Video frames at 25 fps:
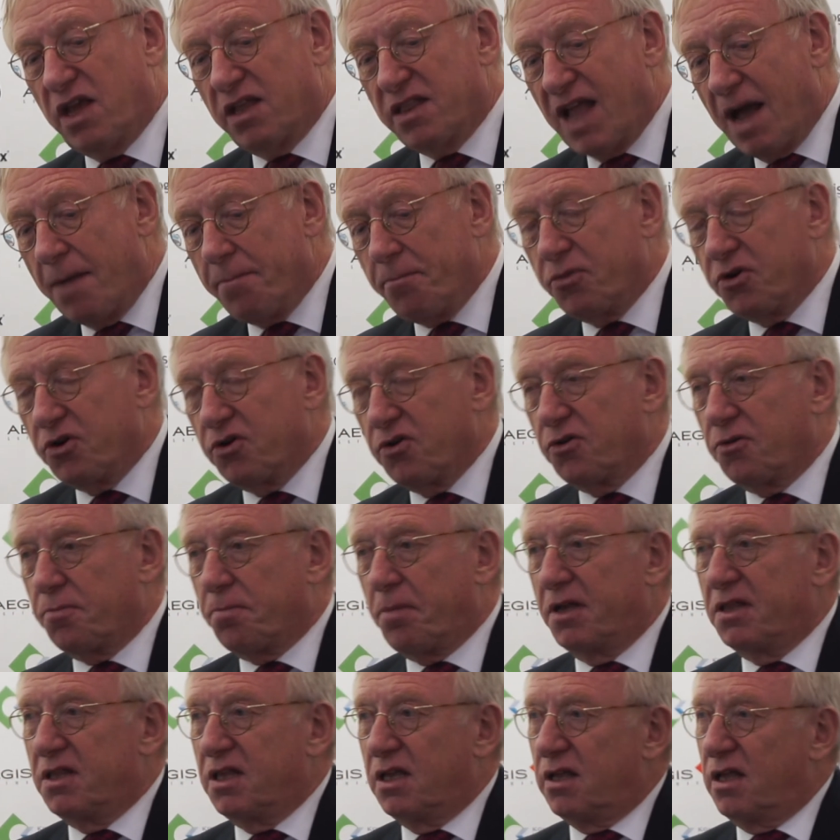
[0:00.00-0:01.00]

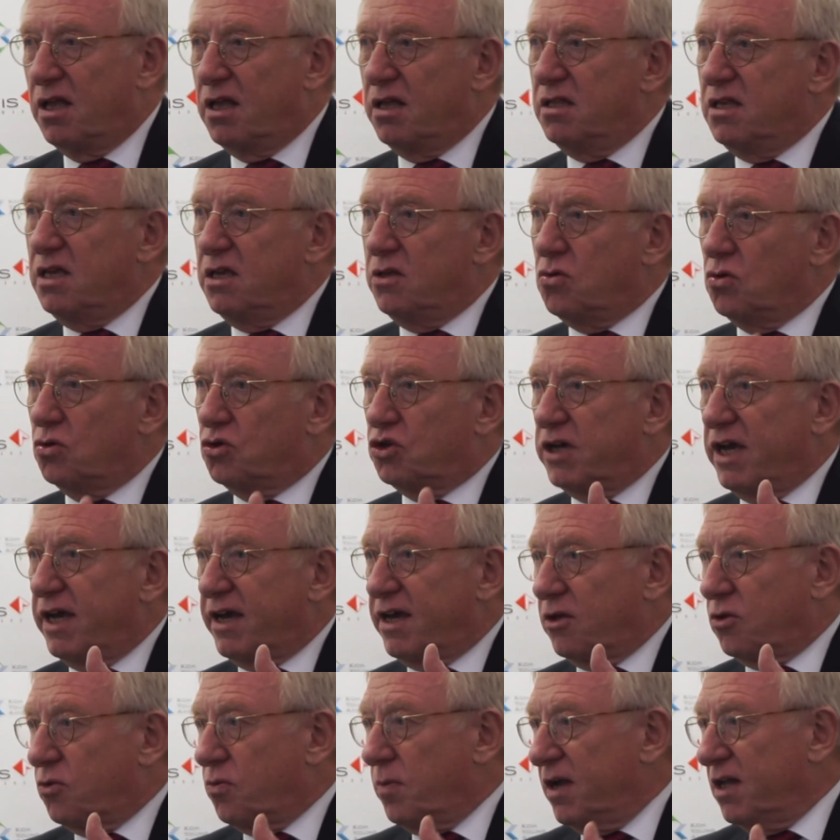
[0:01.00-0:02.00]
numbers, but I need to
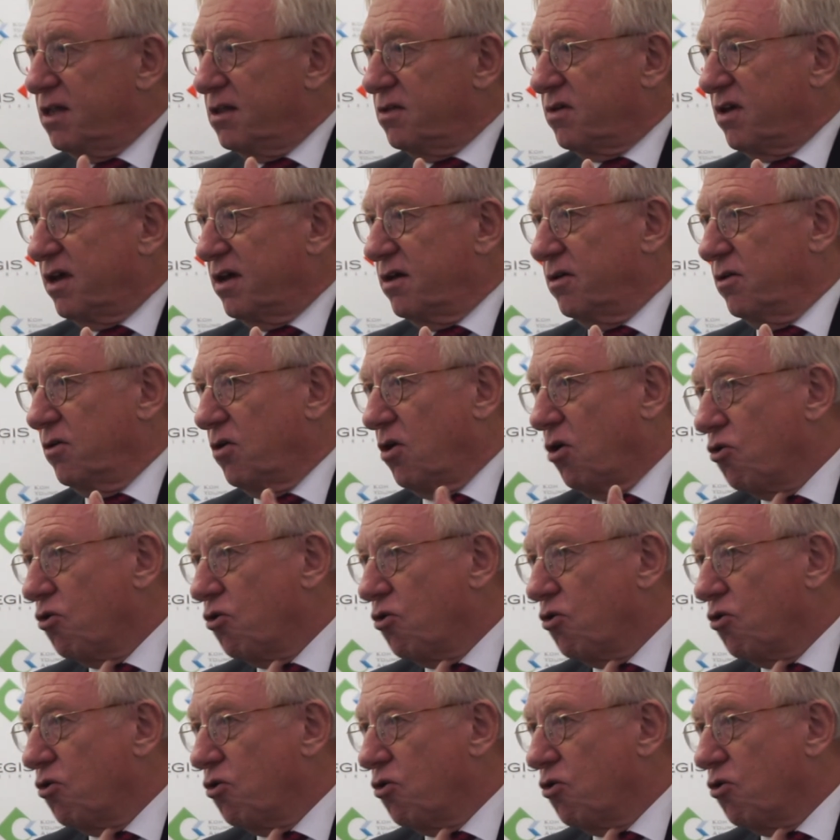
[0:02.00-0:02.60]
check as well their